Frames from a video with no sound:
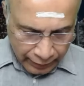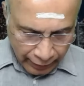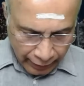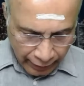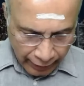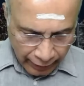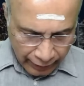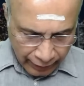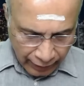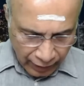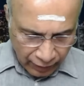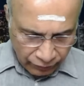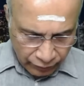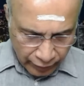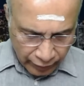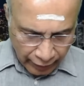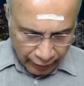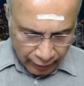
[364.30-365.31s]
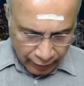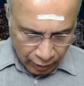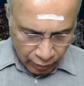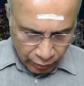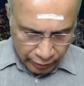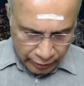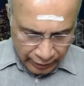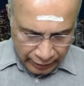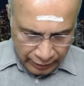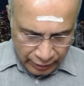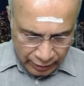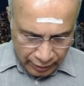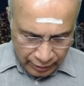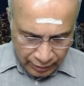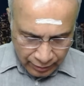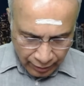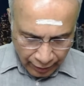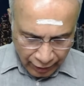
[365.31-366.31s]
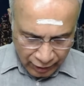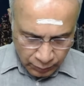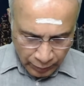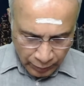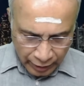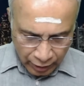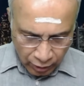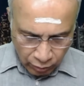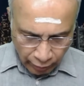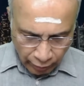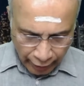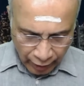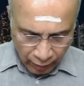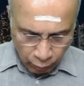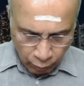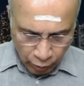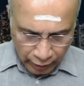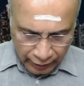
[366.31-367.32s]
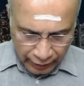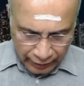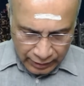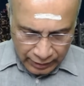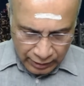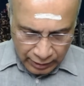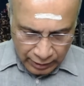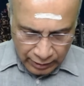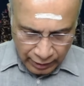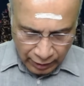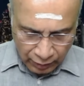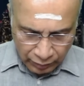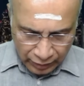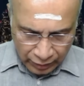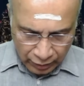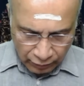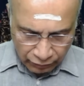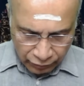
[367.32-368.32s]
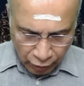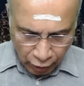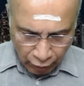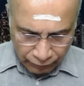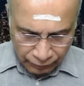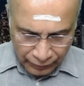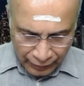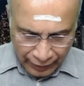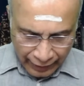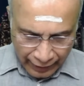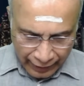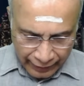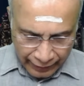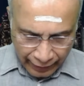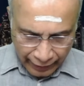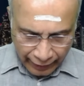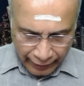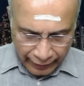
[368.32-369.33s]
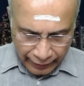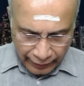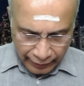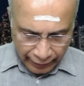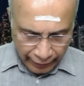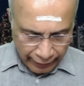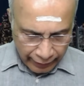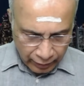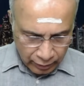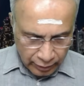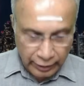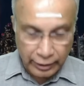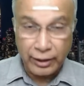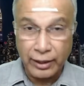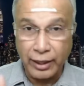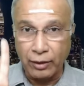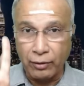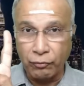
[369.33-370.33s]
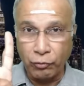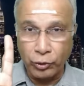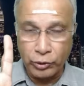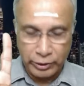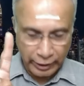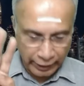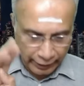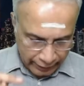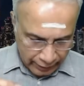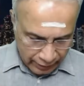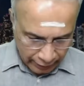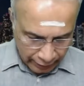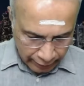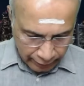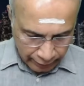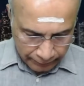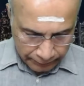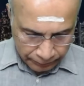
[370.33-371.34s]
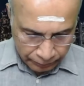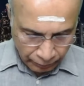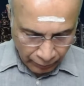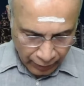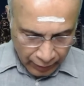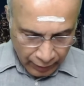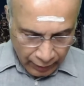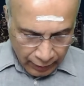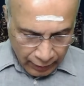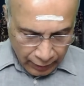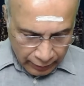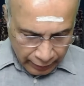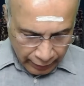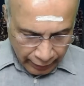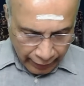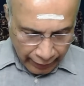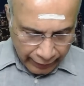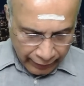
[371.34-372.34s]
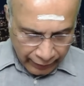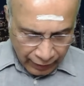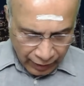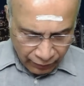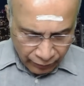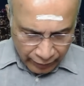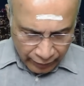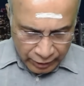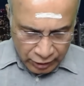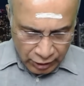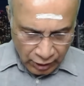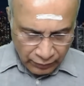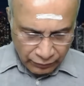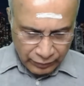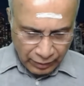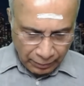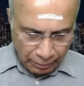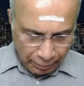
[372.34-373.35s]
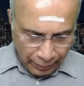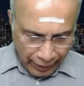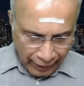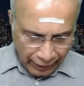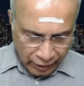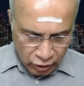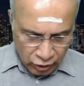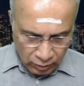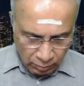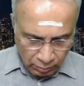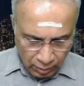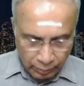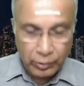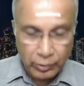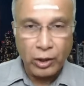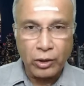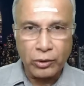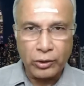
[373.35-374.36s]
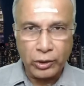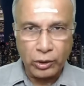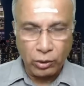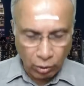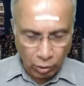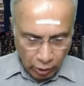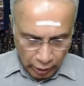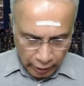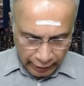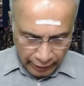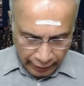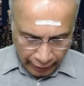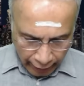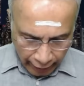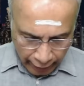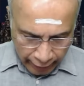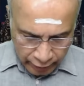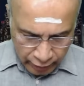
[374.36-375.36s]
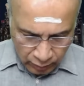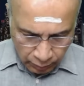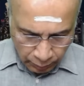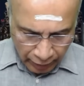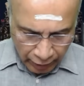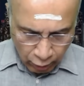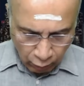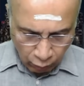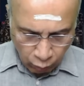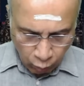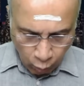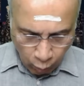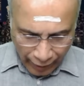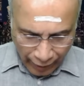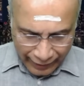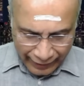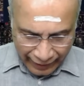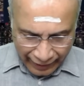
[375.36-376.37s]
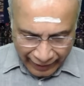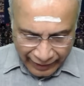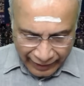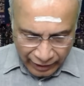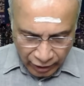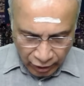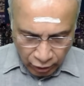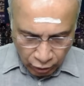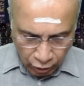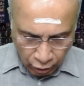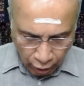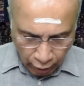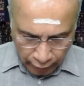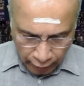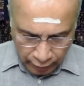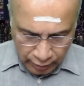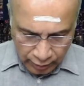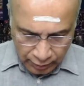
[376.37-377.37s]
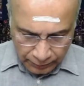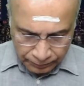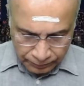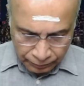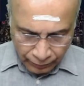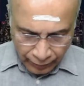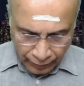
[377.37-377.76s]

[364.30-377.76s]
The aircraft air ground sensors transmitted to air mode consistent with liftoff at 8:08:39, 4 seconds later. The aircraft achieved the maximum recorded airspeed of 180 knots